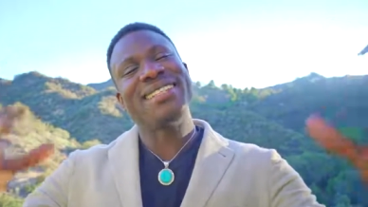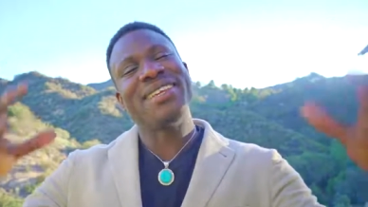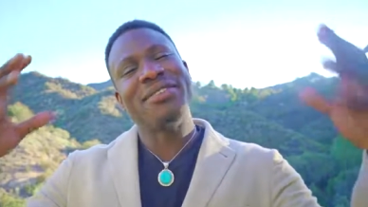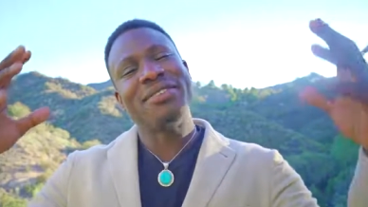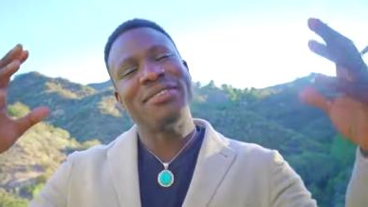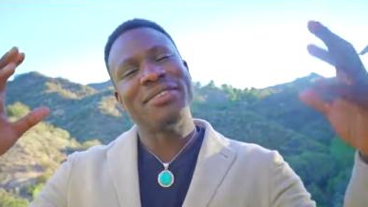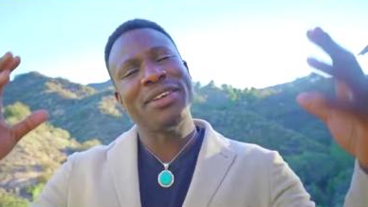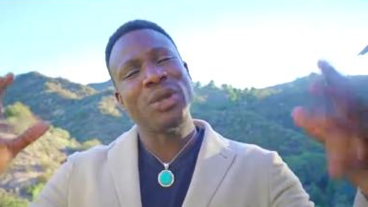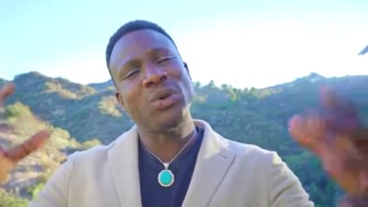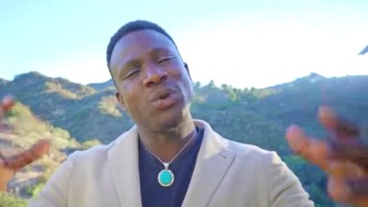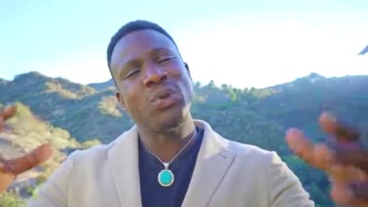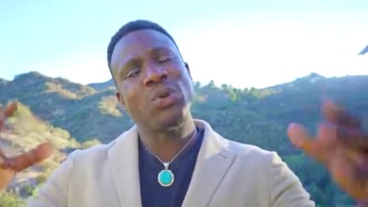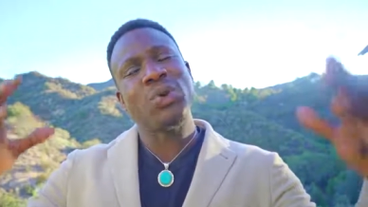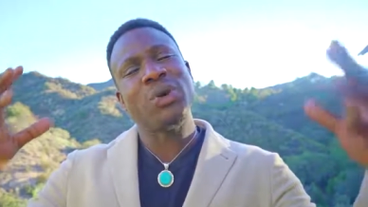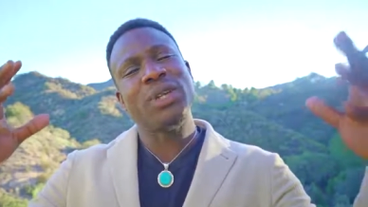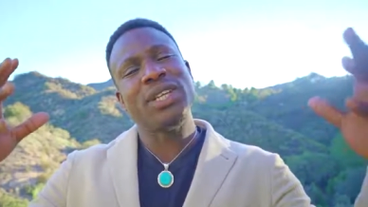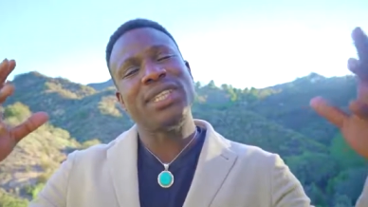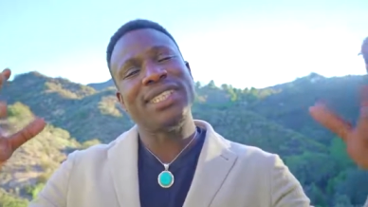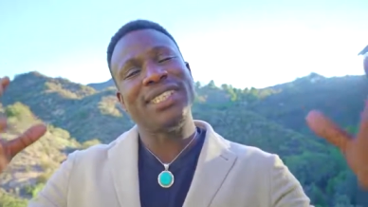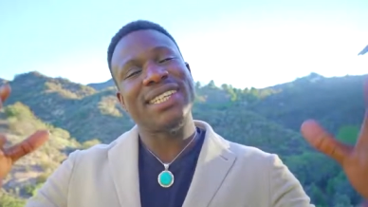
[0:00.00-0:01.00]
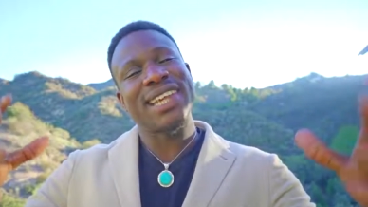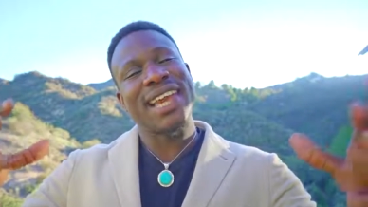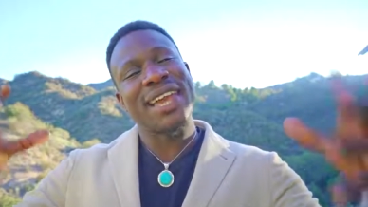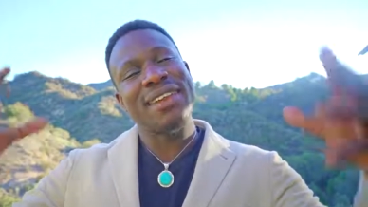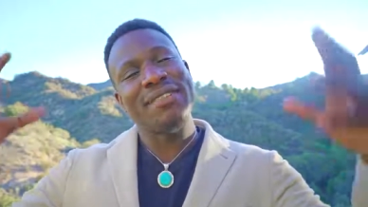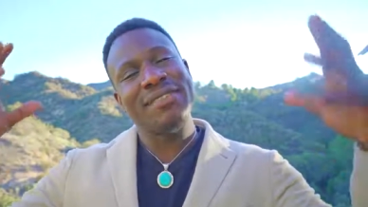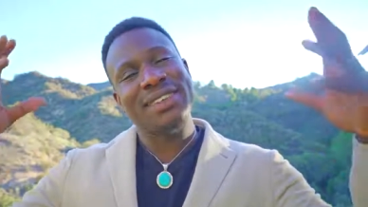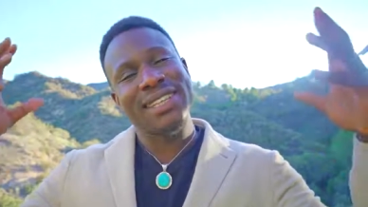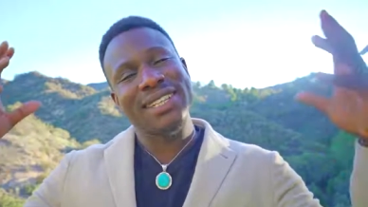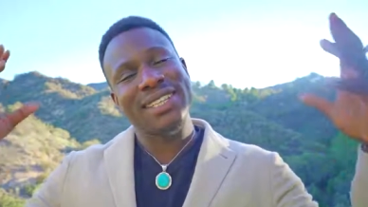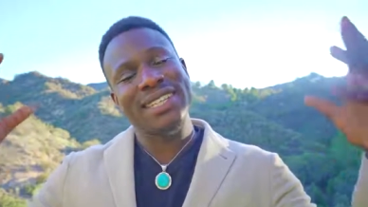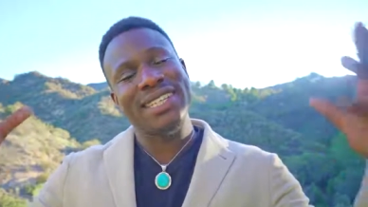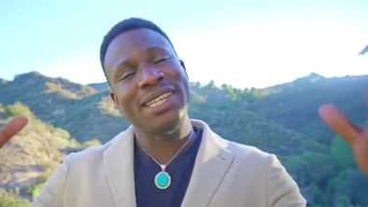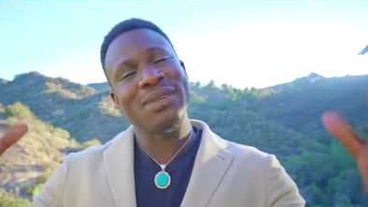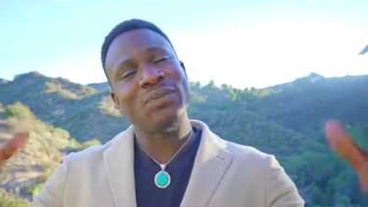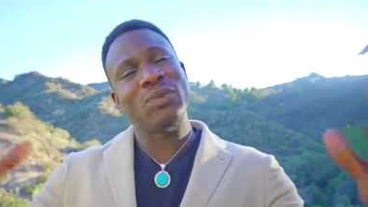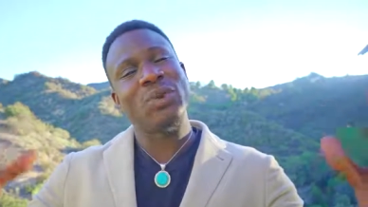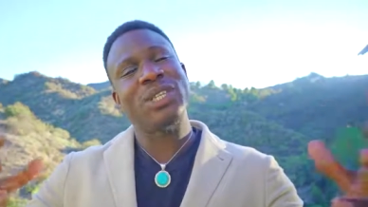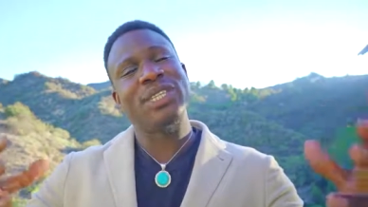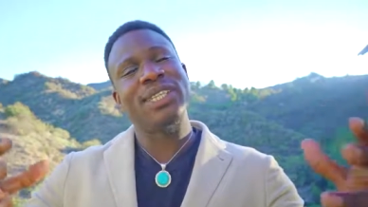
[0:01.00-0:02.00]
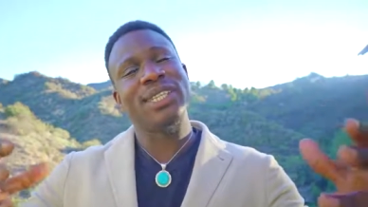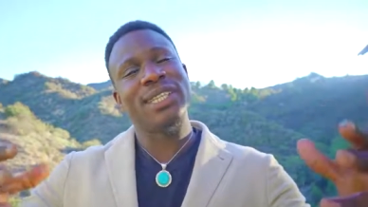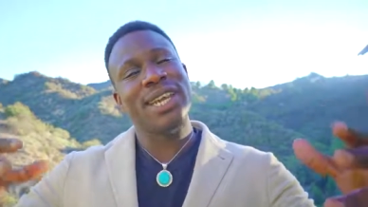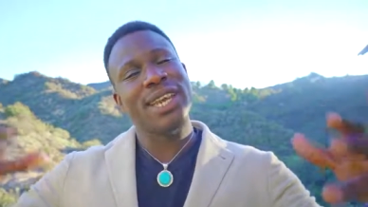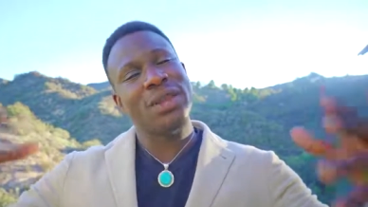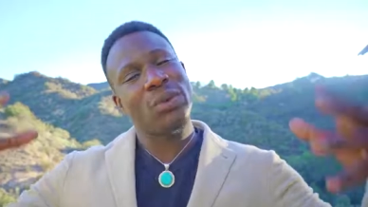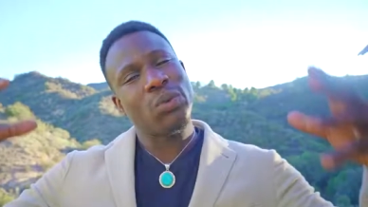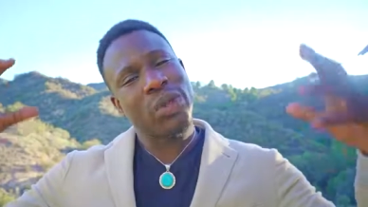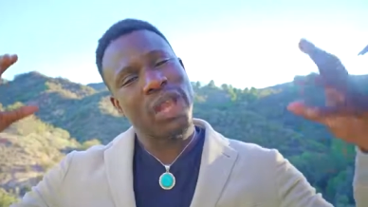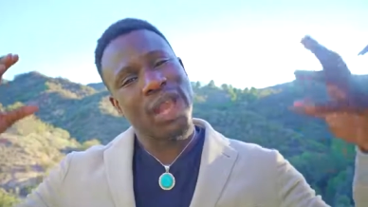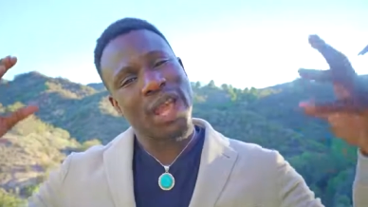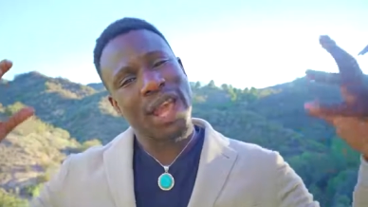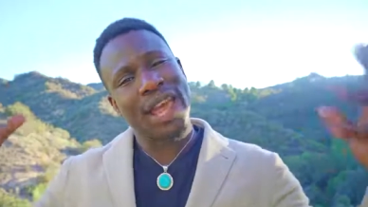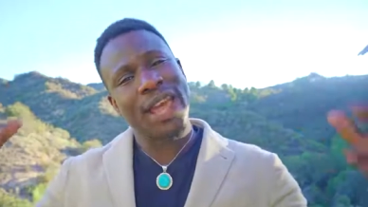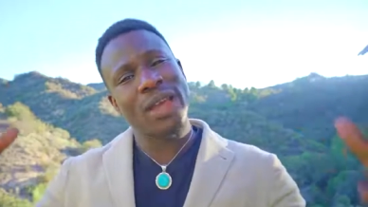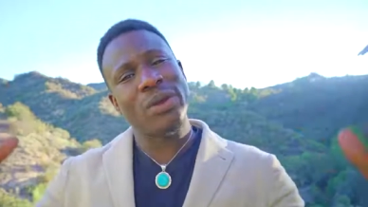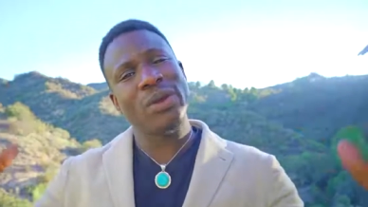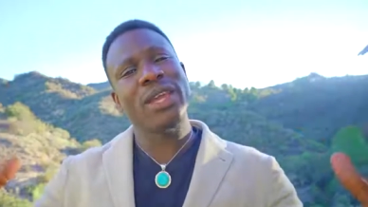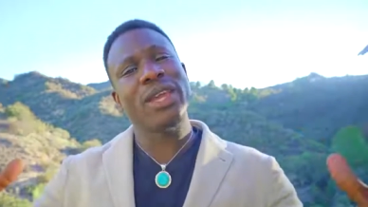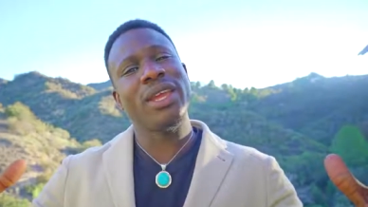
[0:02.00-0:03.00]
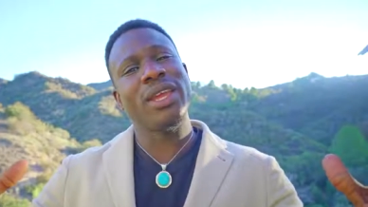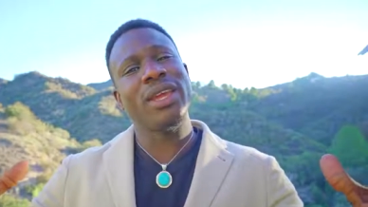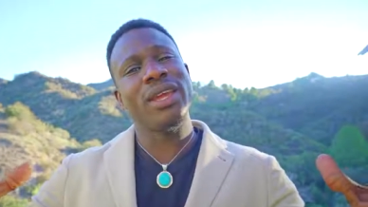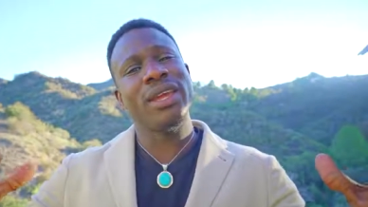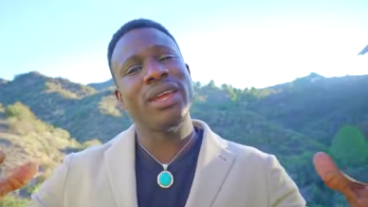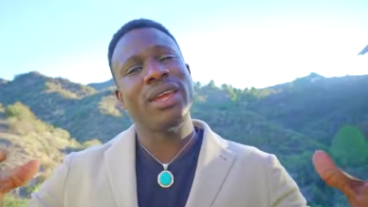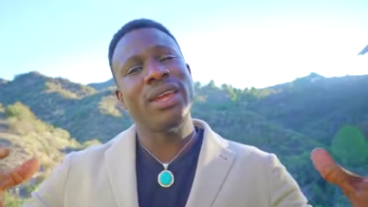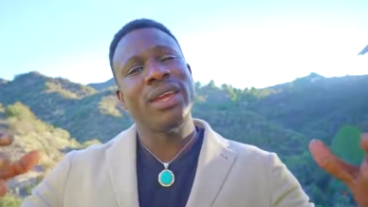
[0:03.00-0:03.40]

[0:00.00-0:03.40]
Infinite Waters, diving deep once again. We are out here.